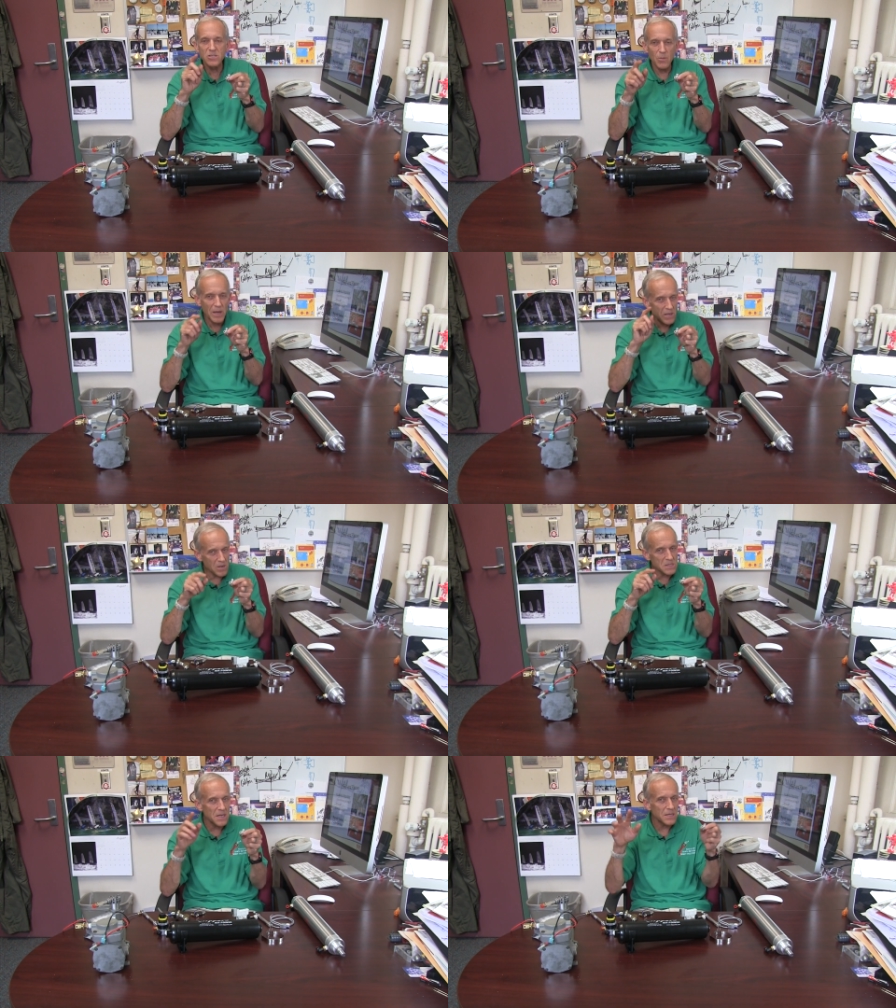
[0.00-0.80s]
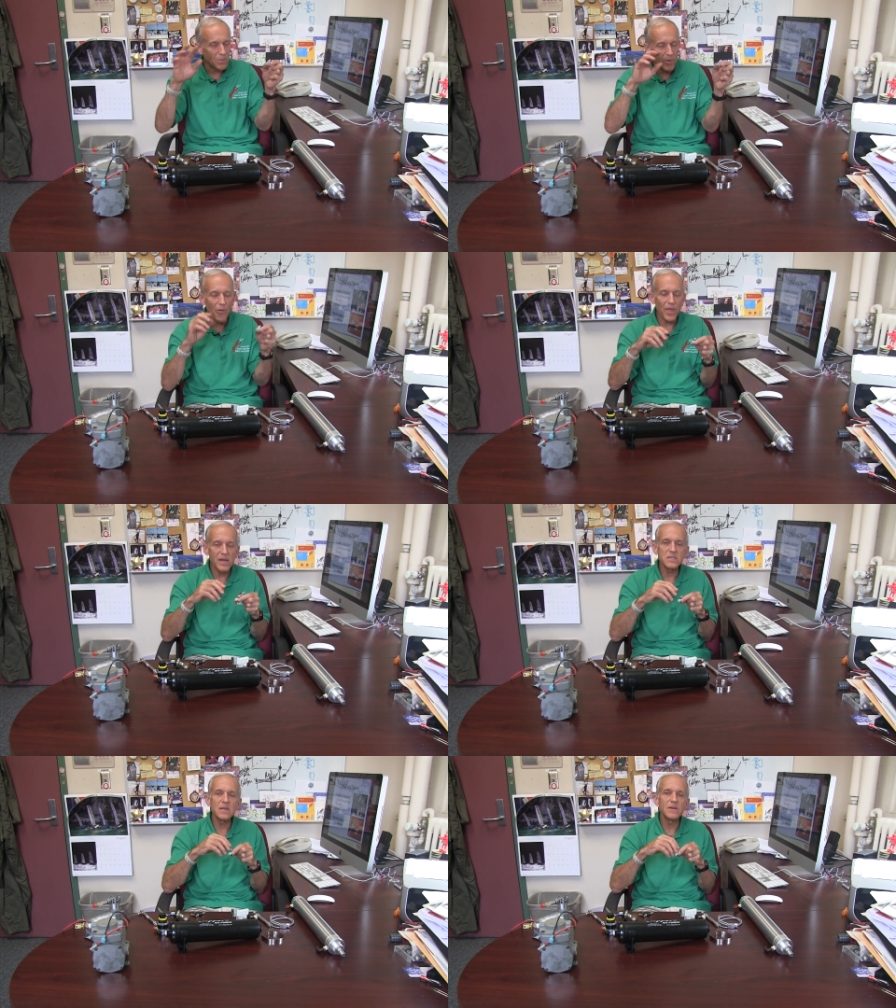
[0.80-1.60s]
And so by using these on both
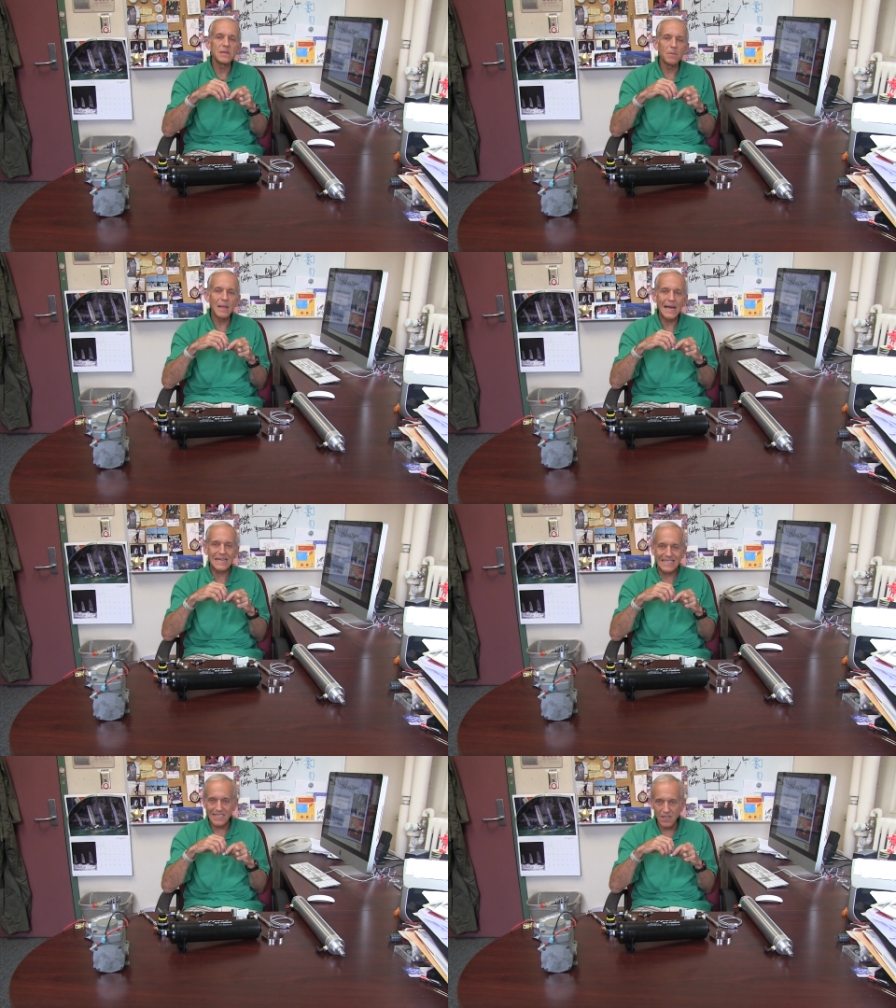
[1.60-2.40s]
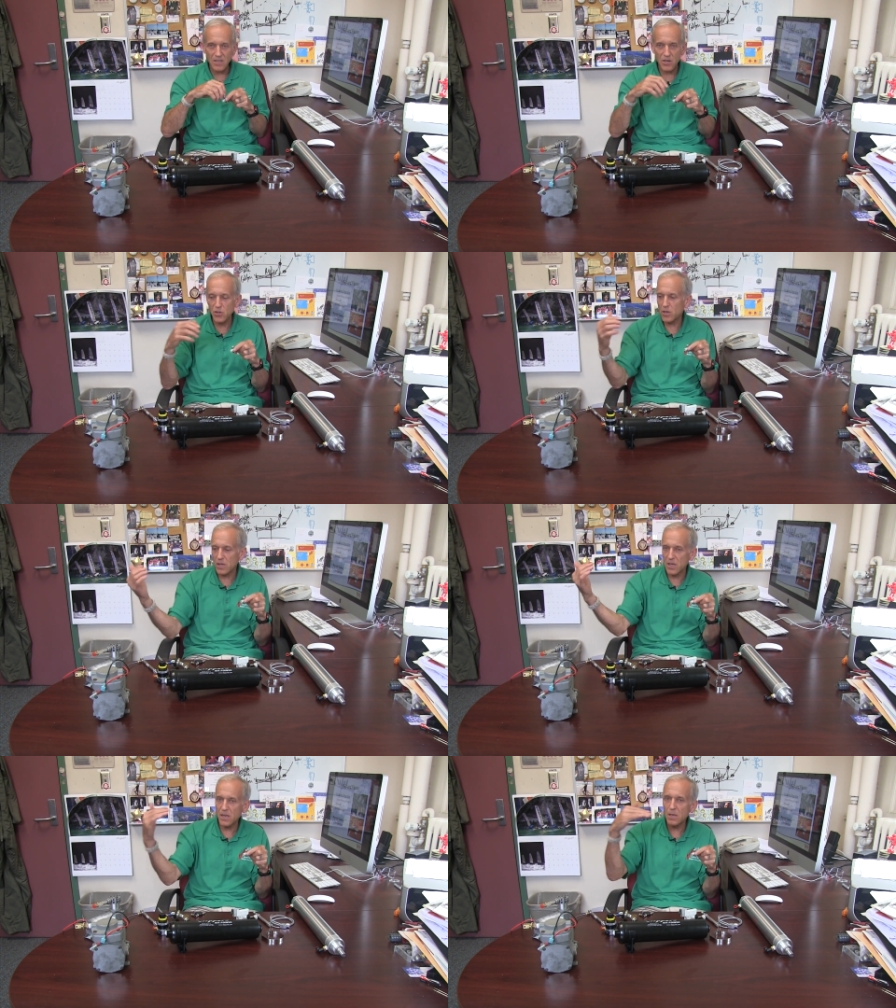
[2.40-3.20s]
ends of a double acting cylinder, you
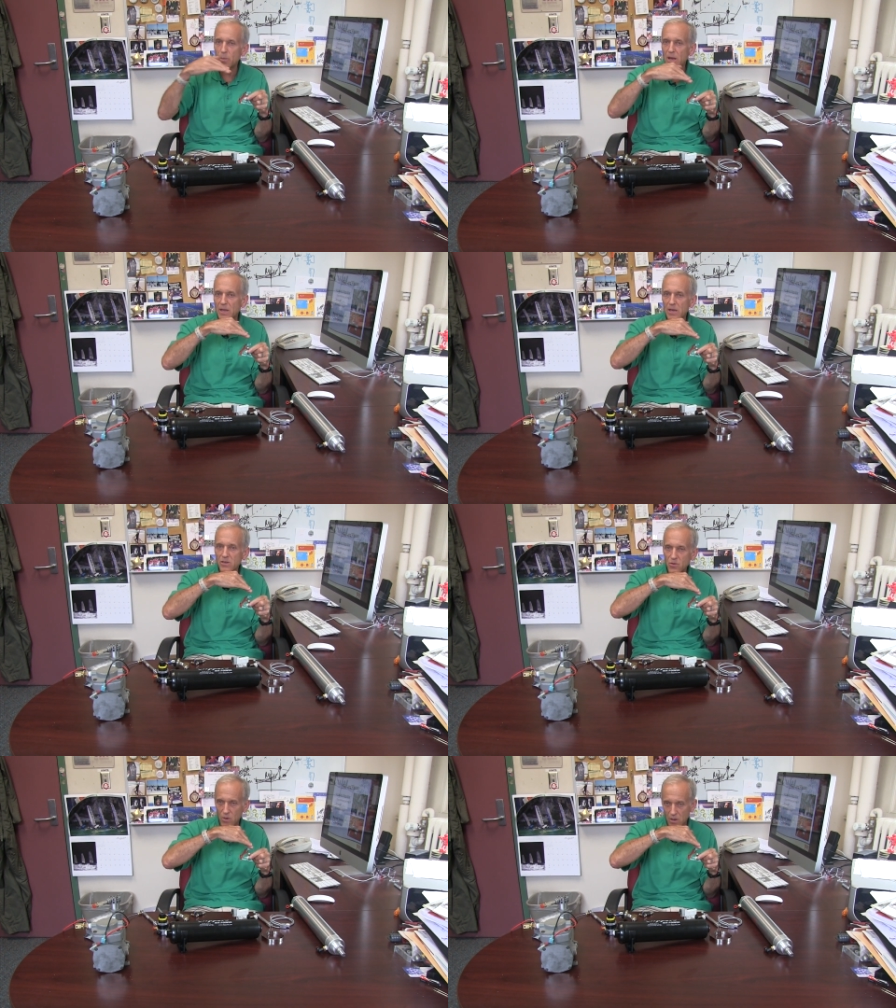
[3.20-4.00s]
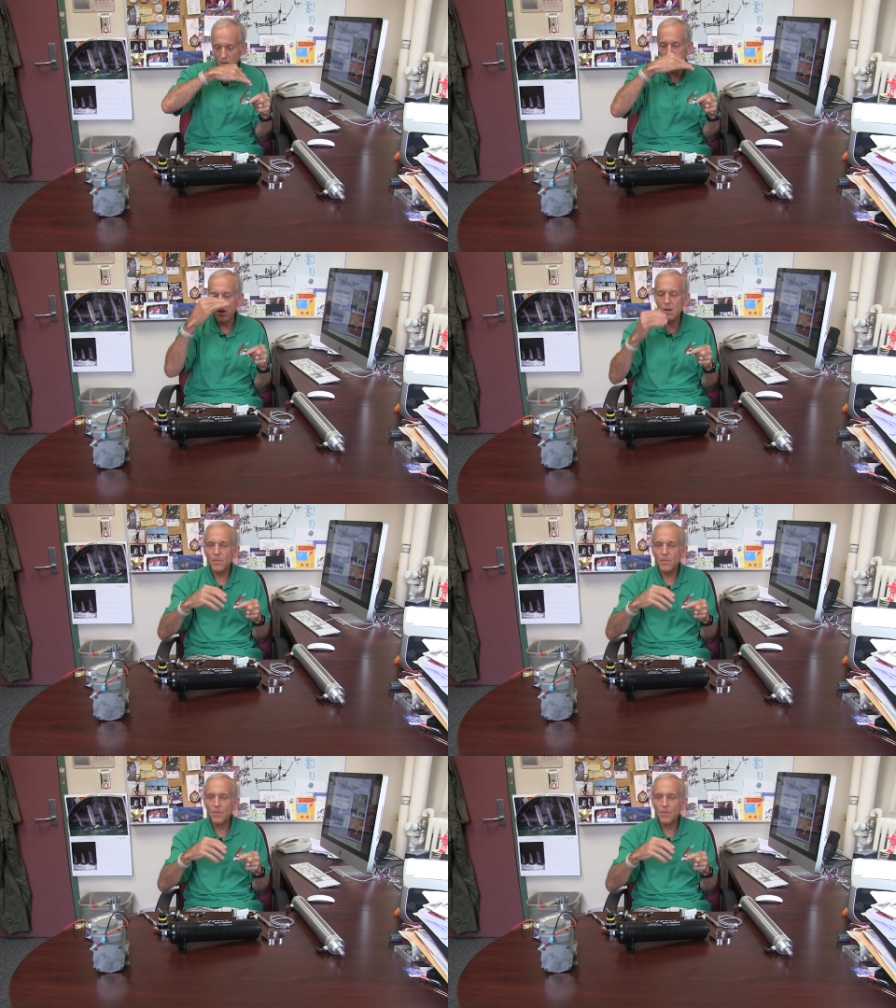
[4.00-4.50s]
can independently control